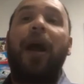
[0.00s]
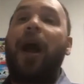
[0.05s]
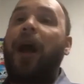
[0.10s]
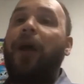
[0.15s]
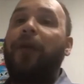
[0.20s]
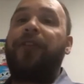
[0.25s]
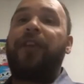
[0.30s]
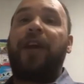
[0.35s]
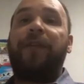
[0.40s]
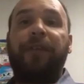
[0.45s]
I'll
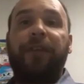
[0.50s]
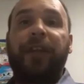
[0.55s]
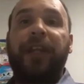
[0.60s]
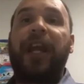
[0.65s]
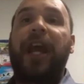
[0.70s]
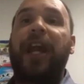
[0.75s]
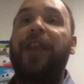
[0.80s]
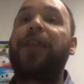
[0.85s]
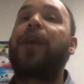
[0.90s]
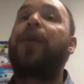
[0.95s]
definitely
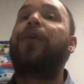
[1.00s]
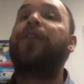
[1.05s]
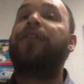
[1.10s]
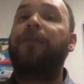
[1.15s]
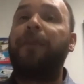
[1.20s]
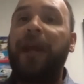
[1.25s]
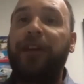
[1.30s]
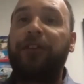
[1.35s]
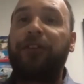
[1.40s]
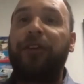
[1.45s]
kind of throw in
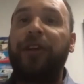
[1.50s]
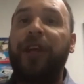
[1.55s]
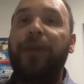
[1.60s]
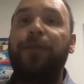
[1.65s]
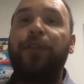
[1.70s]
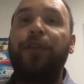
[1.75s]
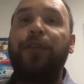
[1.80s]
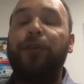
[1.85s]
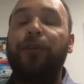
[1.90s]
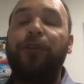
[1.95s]
some extra
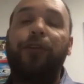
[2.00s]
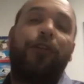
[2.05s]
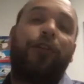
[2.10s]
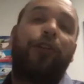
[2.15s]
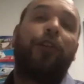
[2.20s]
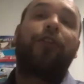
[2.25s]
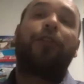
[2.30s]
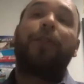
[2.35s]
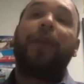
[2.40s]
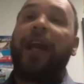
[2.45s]
names and
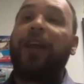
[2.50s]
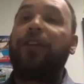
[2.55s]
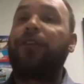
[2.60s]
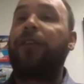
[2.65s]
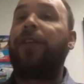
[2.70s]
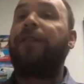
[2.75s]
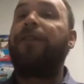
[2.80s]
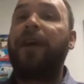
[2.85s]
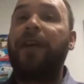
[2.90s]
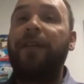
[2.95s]
uses or some
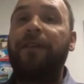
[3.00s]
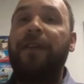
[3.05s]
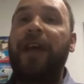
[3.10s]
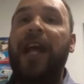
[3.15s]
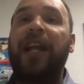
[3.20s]
extra fun